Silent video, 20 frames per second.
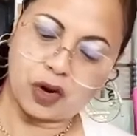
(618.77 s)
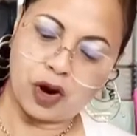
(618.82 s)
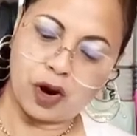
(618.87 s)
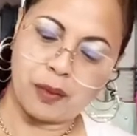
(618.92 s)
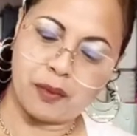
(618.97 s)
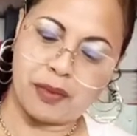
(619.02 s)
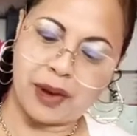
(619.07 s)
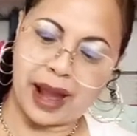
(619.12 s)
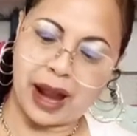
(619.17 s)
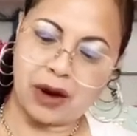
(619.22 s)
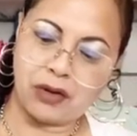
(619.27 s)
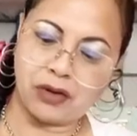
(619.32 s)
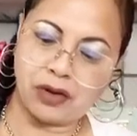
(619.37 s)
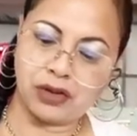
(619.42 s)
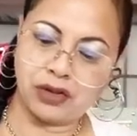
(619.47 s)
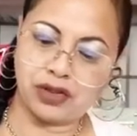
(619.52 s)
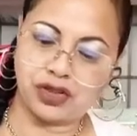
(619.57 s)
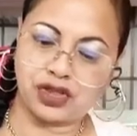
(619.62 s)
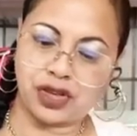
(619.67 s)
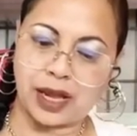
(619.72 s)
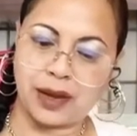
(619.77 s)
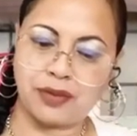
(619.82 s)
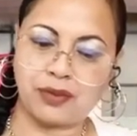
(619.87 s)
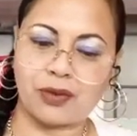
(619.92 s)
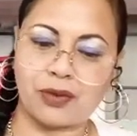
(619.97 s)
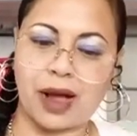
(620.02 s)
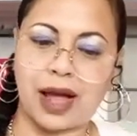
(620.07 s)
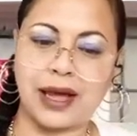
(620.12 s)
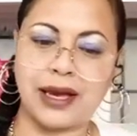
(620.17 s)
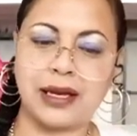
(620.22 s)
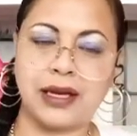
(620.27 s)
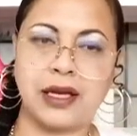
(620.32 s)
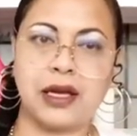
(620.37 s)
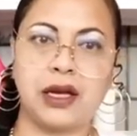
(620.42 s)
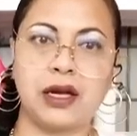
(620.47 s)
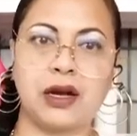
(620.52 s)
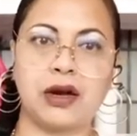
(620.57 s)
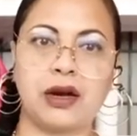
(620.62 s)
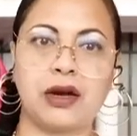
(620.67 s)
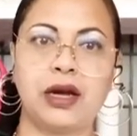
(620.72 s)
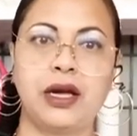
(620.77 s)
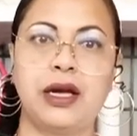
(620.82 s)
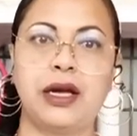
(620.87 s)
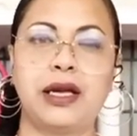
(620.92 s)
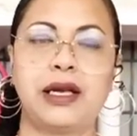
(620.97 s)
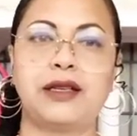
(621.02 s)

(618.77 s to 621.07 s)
her barrel shape right here